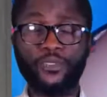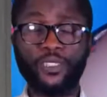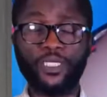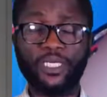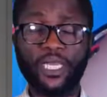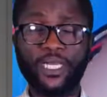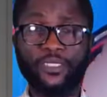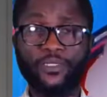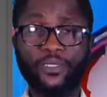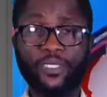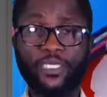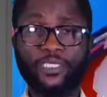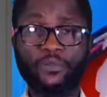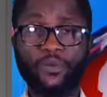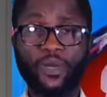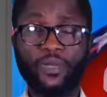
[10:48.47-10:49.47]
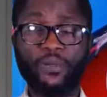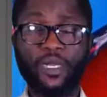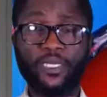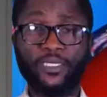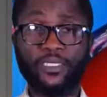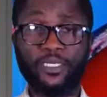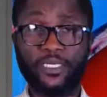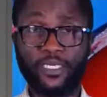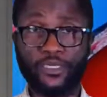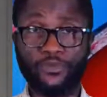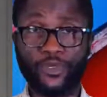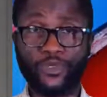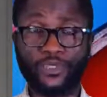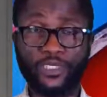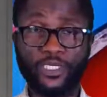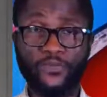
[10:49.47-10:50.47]
the handle is Babagide
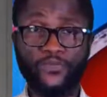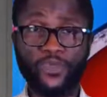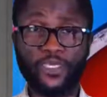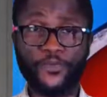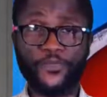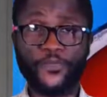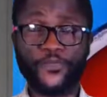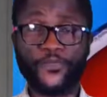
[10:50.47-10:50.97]
Imo TV.